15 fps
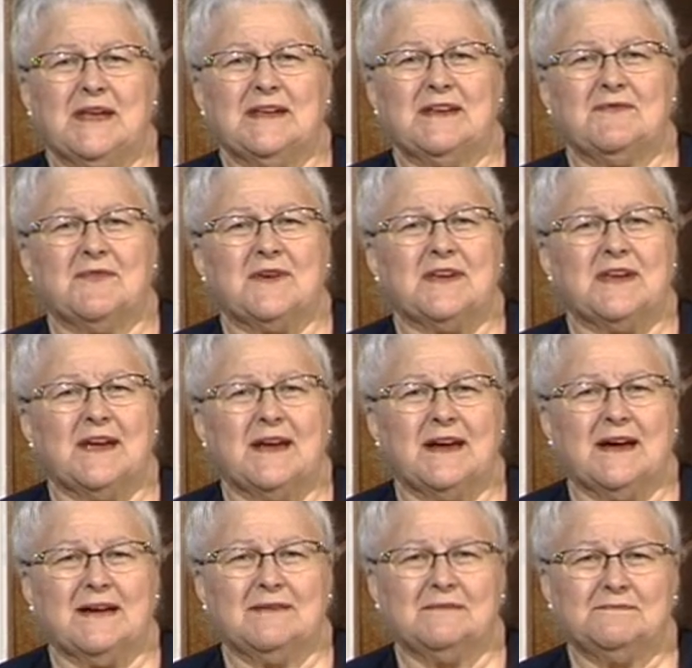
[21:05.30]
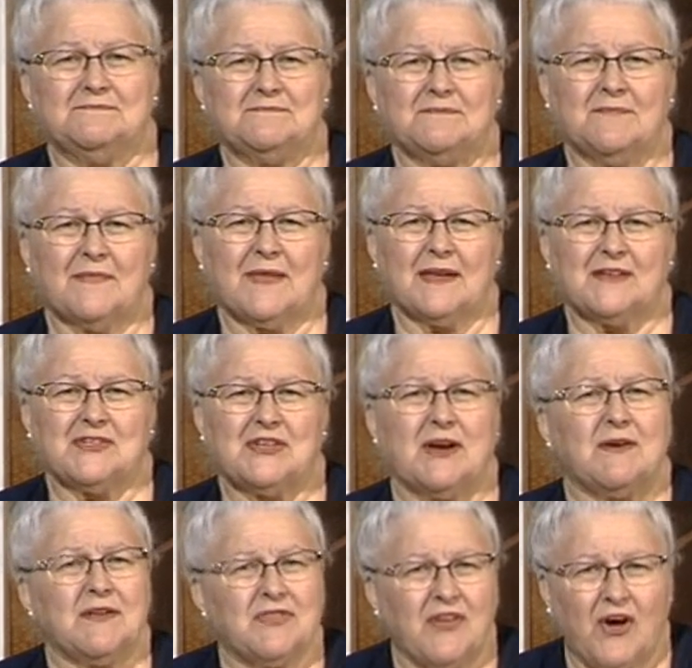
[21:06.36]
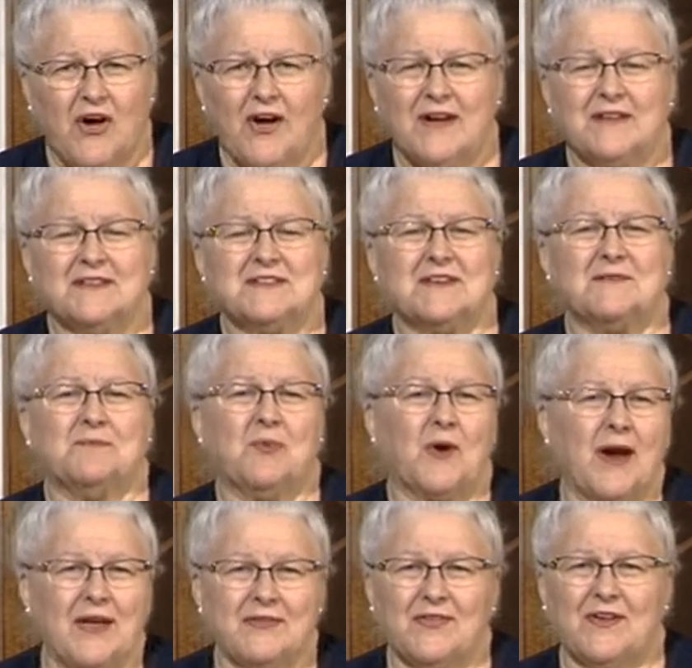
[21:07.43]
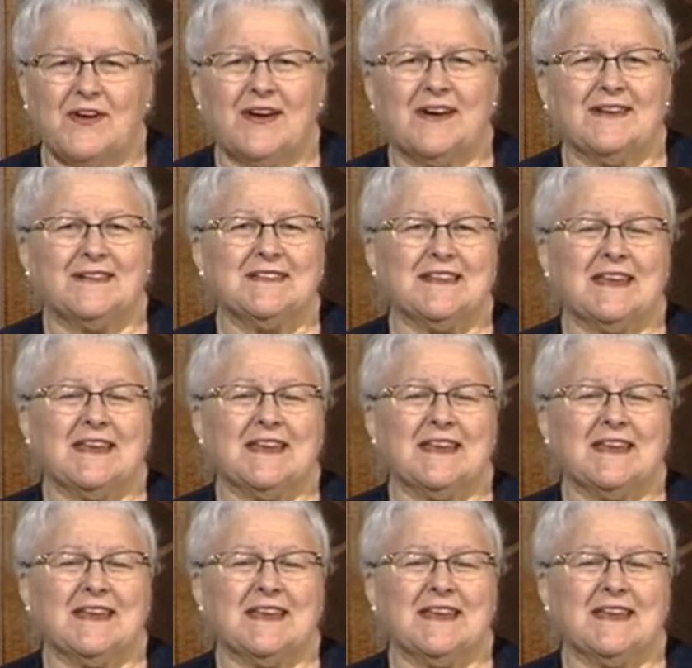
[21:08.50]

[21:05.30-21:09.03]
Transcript: different um, shareathons and prayathons.